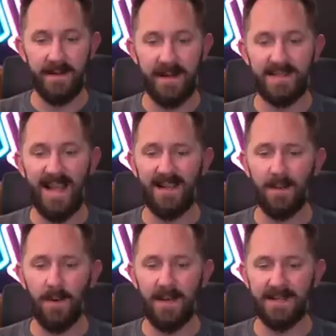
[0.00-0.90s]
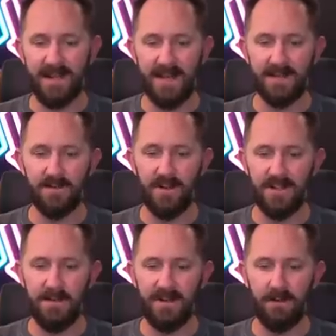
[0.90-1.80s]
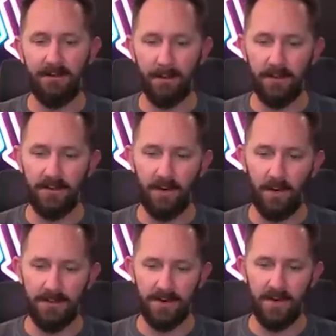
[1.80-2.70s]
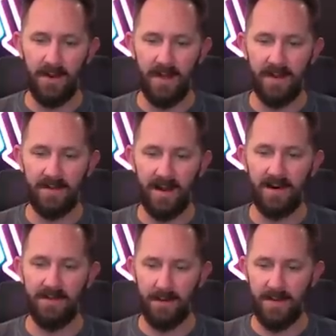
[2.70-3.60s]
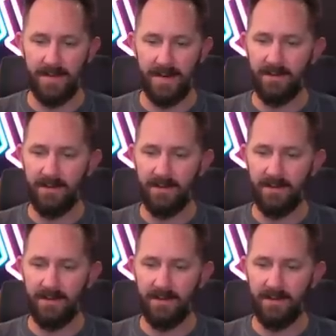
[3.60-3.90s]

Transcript: Exactly what it says. Judgmental fruit sculpture that is kind of creepy.